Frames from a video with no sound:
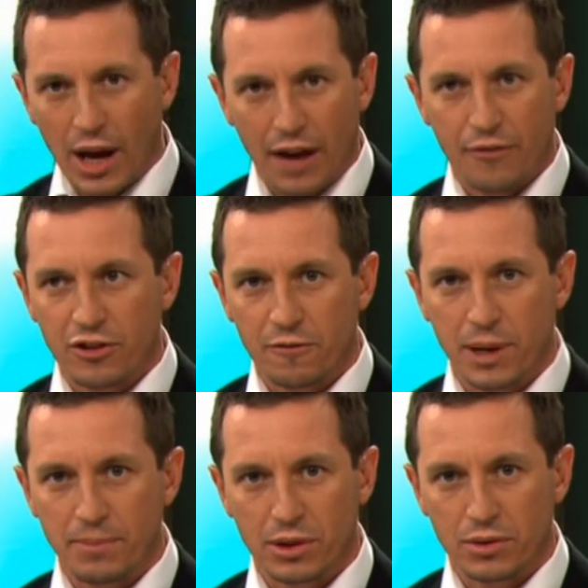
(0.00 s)
handful of
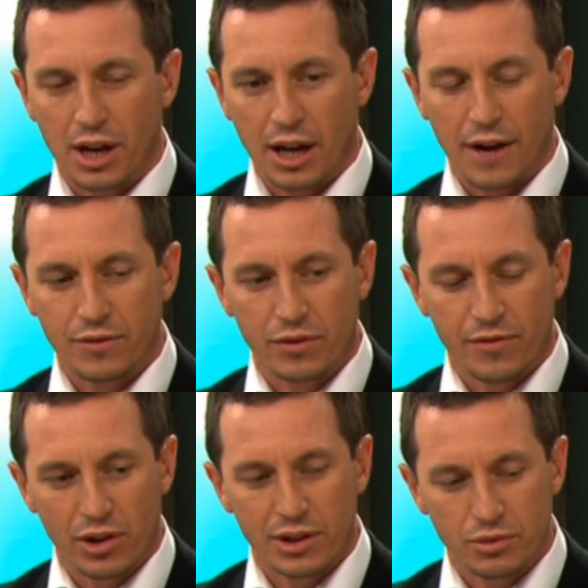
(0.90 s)
people are looking after with
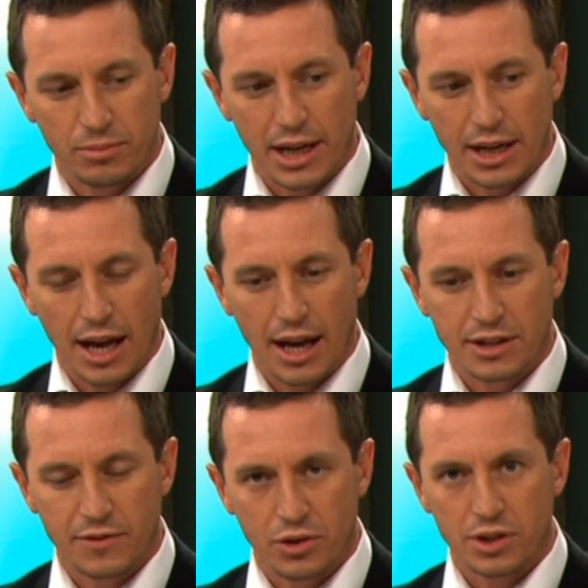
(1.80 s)
very little money, and
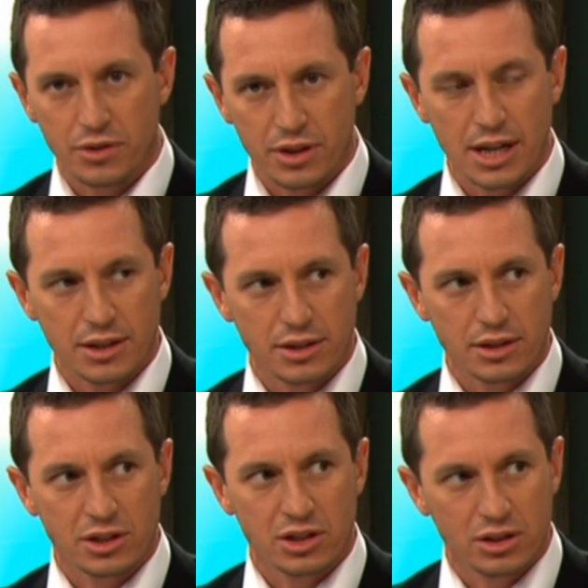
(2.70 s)
it's
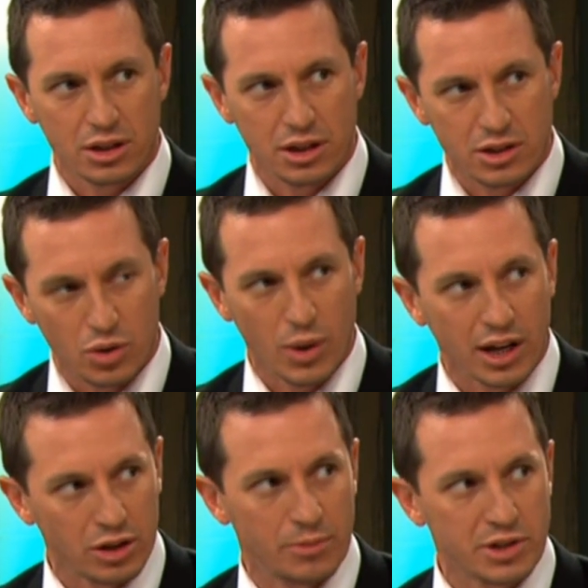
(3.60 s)
42,000 square
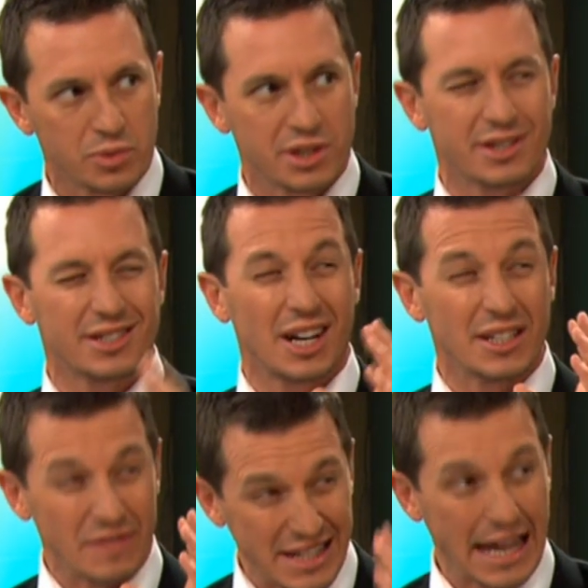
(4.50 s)
kilometres, which is the
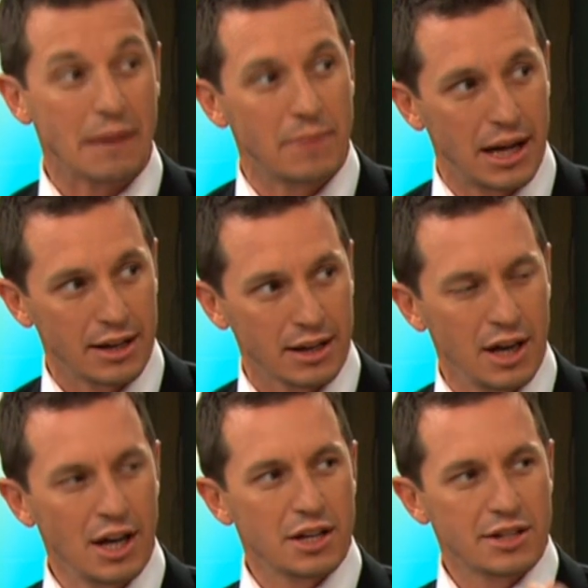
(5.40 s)
size of Denmark.
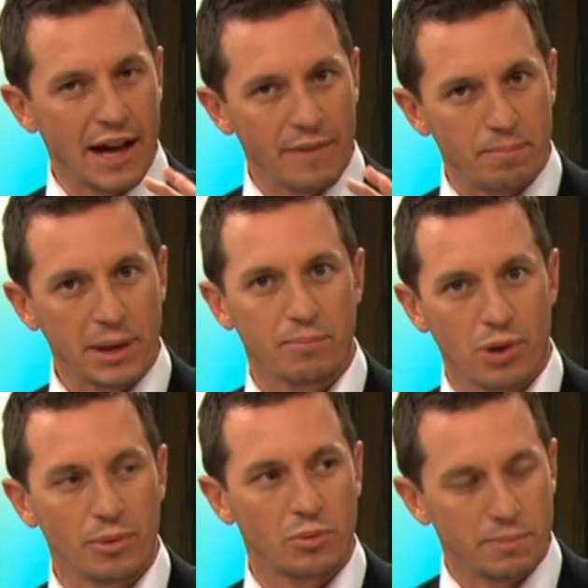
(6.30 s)
Mm. So they have a big
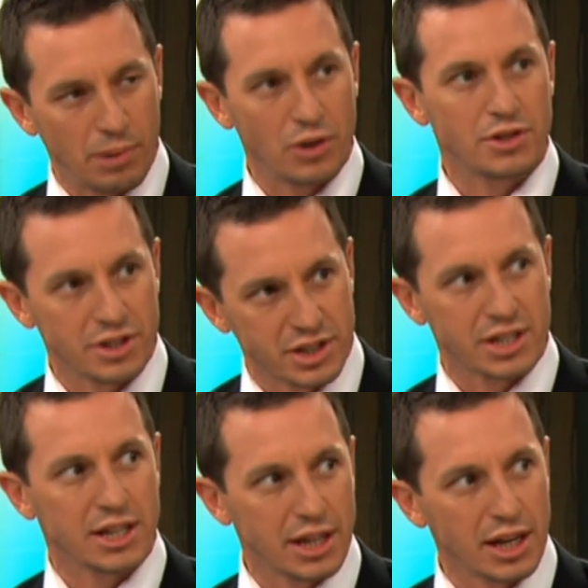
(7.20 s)
problem with poachers
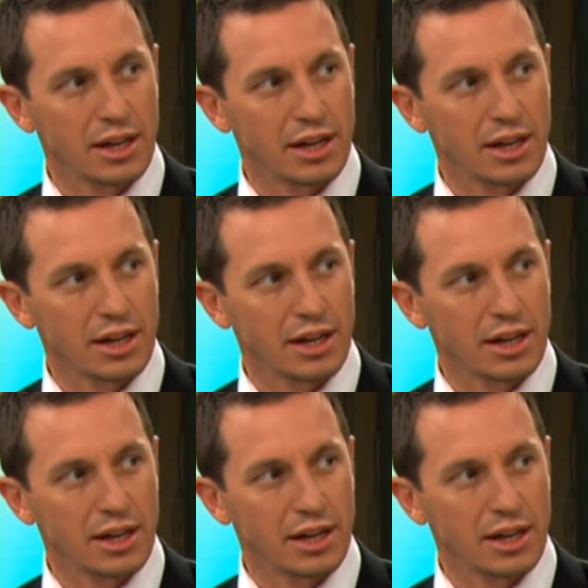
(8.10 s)
sneaking